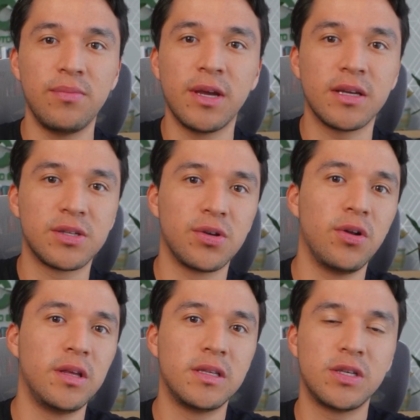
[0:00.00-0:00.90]
make a
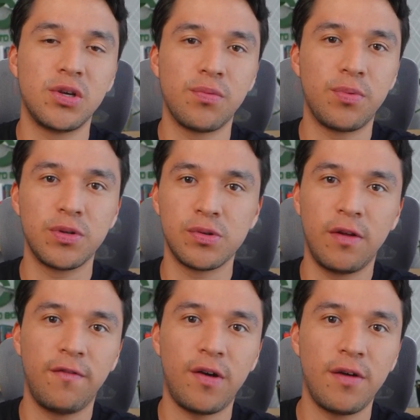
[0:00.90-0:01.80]
solid
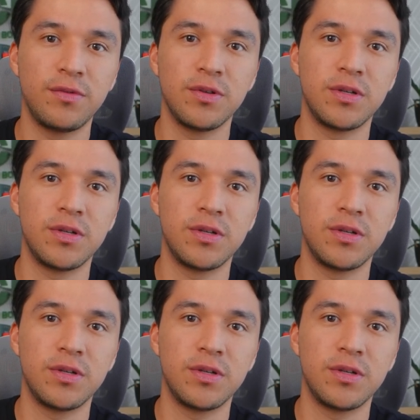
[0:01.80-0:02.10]
0.25 to